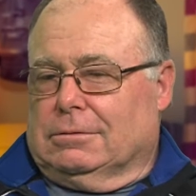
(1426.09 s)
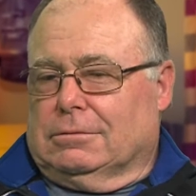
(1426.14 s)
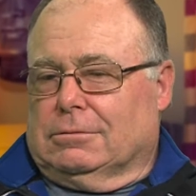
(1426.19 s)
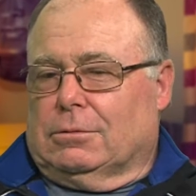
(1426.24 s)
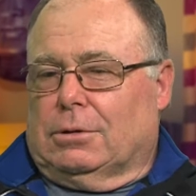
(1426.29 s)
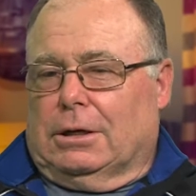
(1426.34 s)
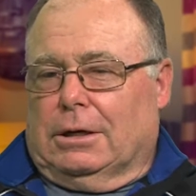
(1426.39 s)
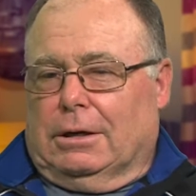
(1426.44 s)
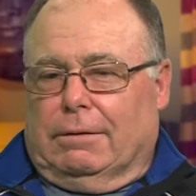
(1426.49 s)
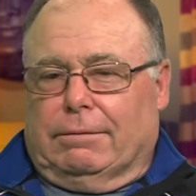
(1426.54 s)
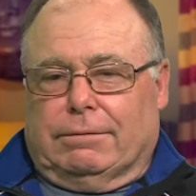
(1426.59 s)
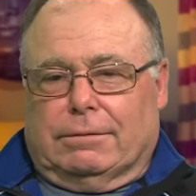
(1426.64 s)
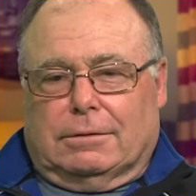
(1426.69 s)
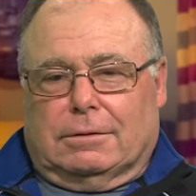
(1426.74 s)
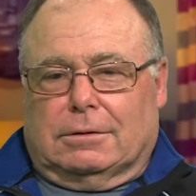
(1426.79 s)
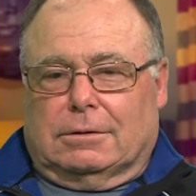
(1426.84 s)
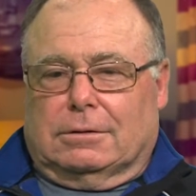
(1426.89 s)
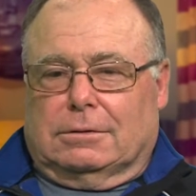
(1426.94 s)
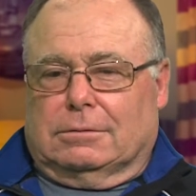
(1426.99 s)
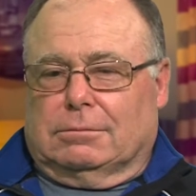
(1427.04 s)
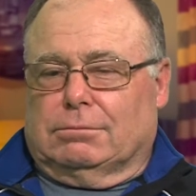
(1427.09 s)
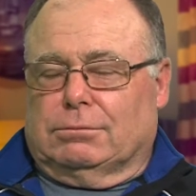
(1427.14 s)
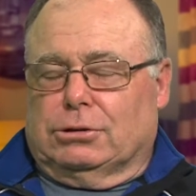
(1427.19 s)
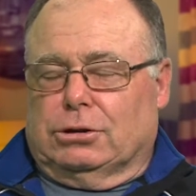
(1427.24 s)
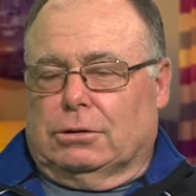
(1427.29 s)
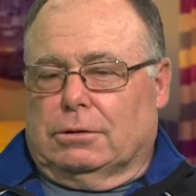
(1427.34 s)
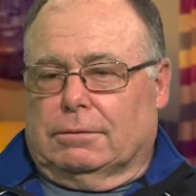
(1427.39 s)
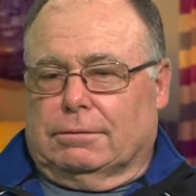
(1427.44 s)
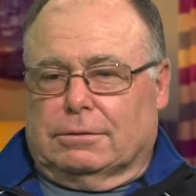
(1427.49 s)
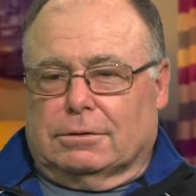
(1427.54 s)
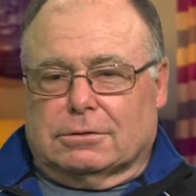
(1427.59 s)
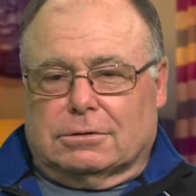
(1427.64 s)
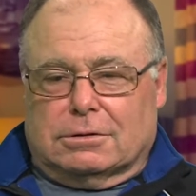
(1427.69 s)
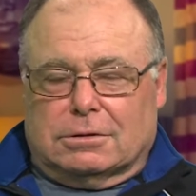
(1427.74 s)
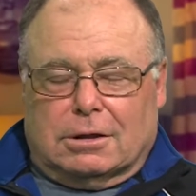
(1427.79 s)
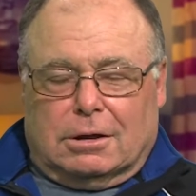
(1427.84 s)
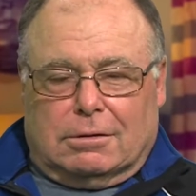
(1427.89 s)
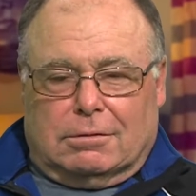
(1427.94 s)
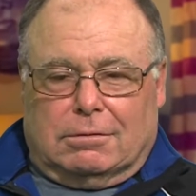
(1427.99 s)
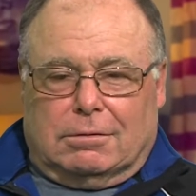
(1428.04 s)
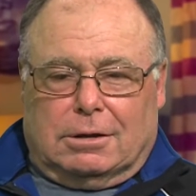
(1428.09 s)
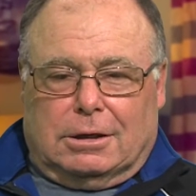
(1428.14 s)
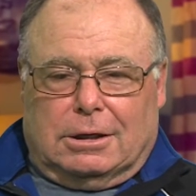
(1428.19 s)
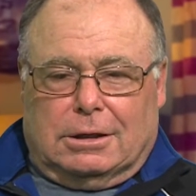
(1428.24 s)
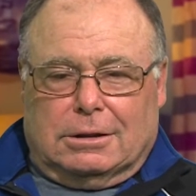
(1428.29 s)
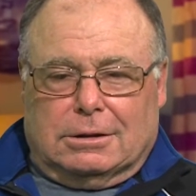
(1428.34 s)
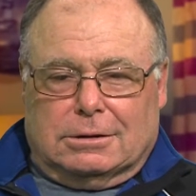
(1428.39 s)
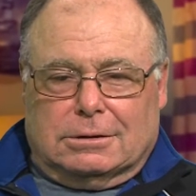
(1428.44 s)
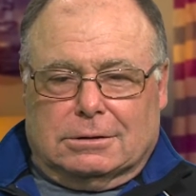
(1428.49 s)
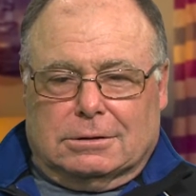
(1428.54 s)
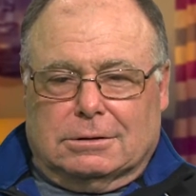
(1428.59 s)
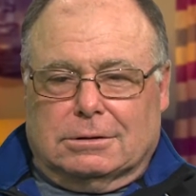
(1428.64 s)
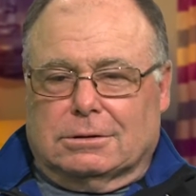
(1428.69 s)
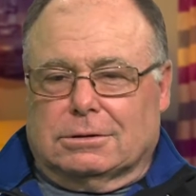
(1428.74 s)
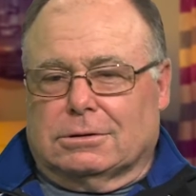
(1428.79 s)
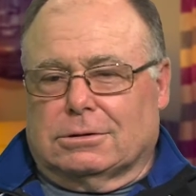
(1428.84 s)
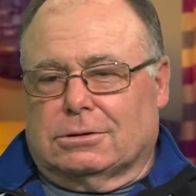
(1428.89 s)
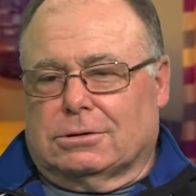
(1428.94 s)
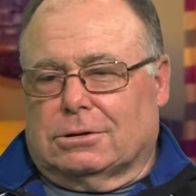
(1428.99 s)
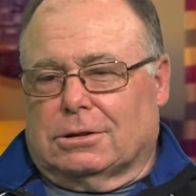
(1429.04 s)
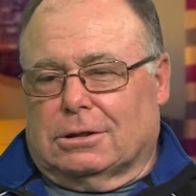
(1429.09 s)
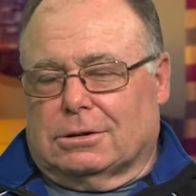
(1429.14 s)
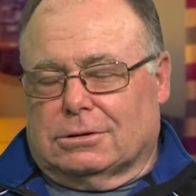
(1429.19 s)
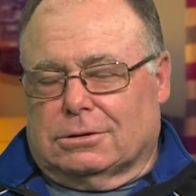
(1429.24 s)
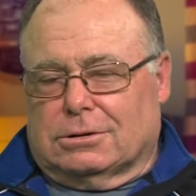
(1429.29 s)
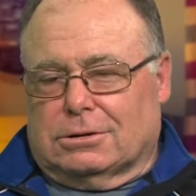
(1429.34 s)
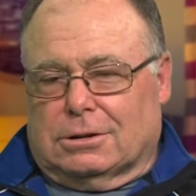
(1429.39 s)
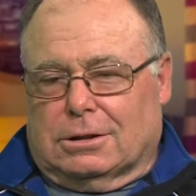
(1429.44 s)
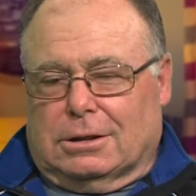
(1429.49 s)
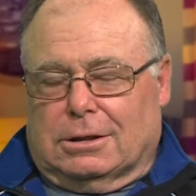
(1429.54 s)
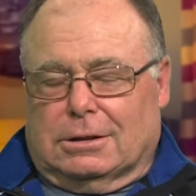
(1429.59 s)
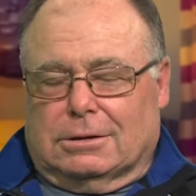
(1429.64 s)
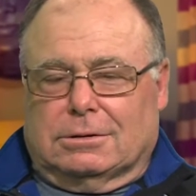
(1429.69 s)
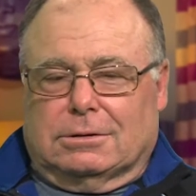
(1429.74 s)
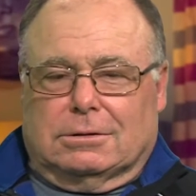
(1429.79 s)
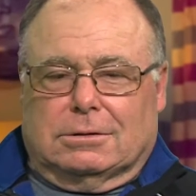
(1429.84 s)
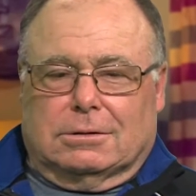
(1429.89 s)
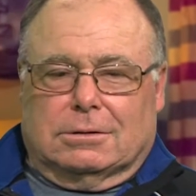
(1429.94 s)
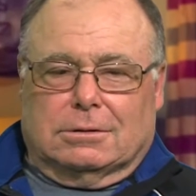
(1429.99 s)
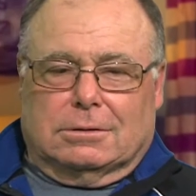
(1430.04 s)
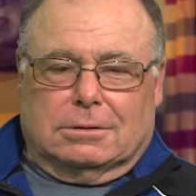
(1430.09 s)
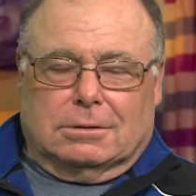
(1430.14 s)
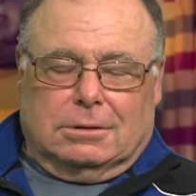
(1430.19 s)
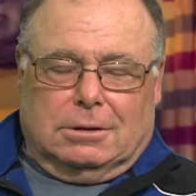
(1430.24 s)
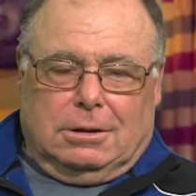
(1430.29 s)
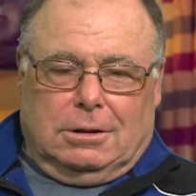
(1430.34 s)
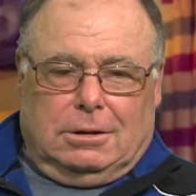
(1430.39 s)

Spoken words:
wonderful, beautiful sunrises and sunsets and